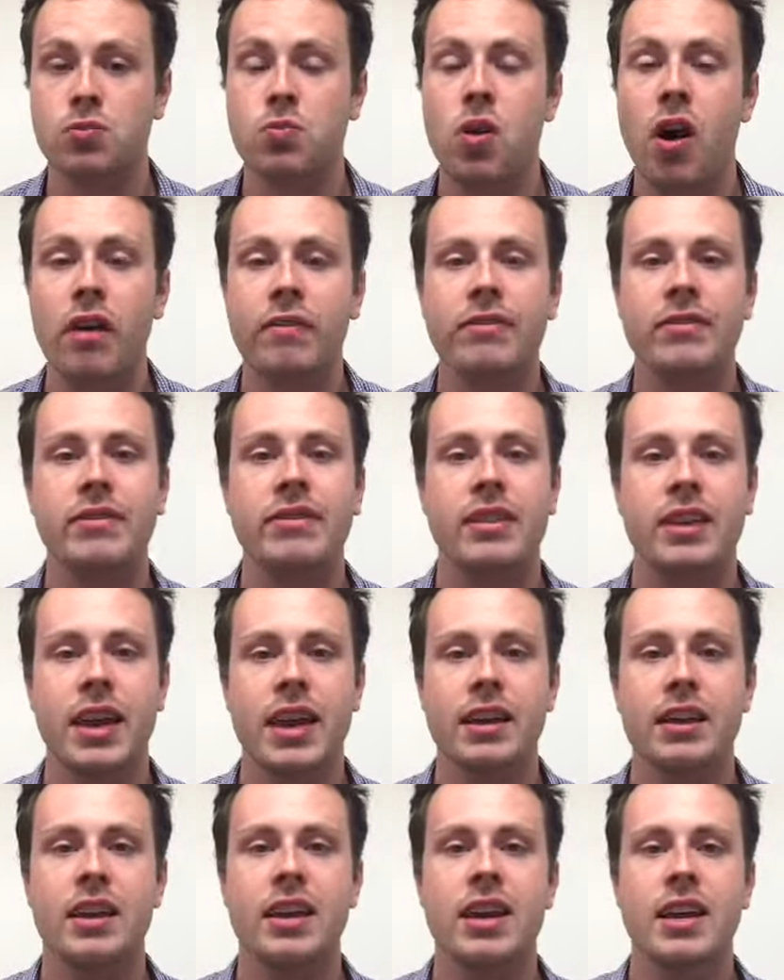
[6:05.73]
We often
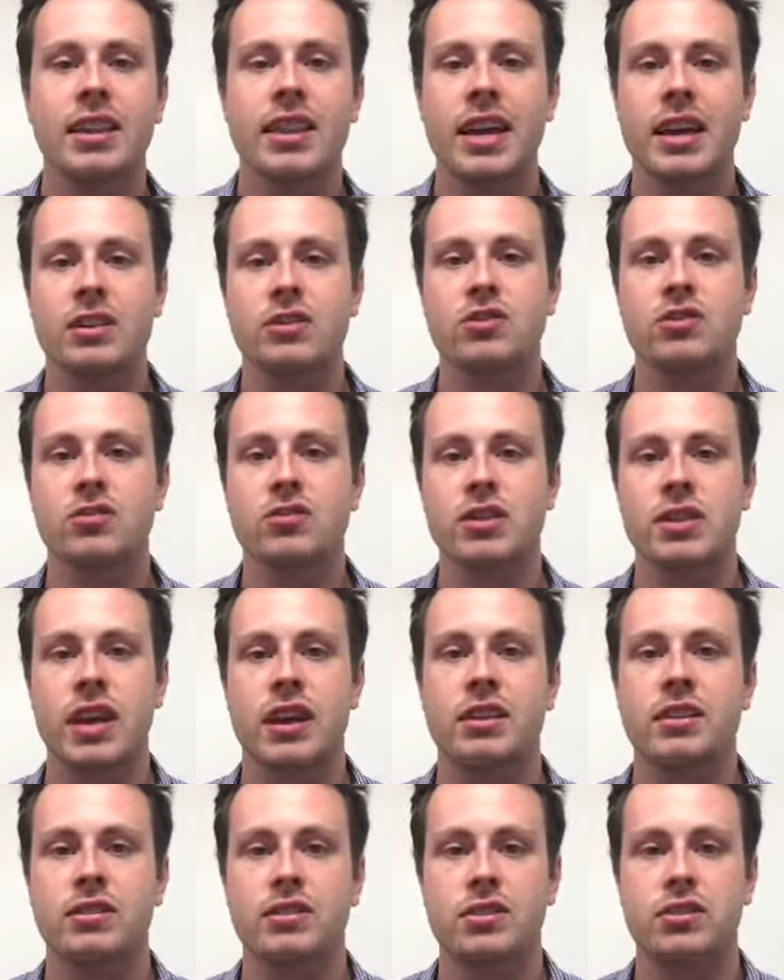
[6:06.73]
think things are
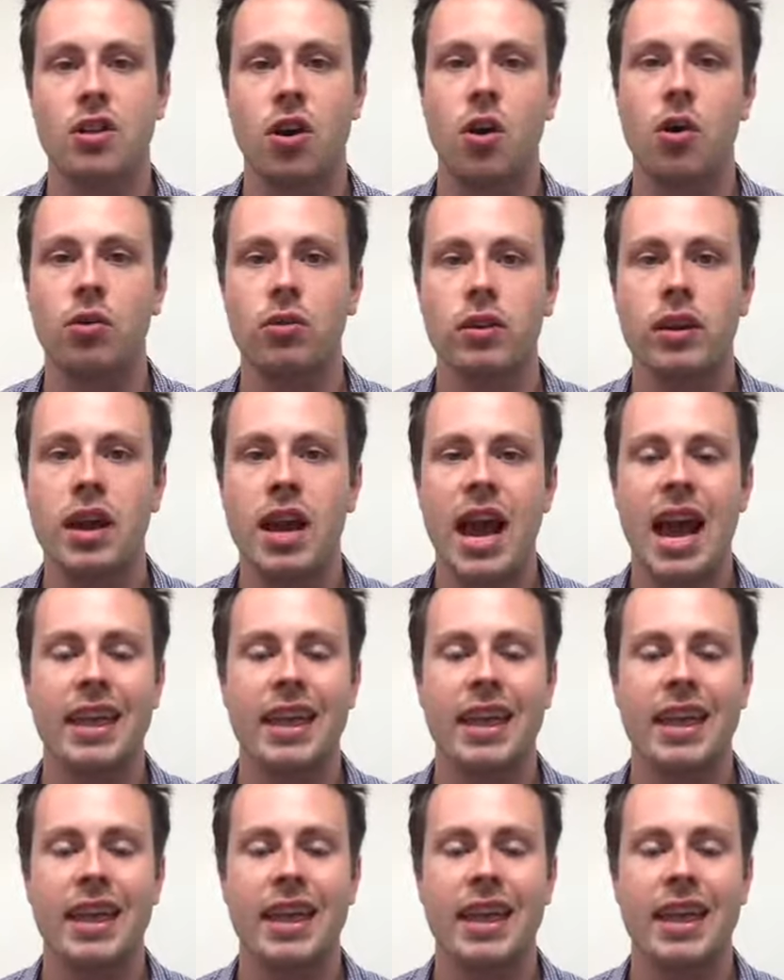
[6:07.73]
set in stone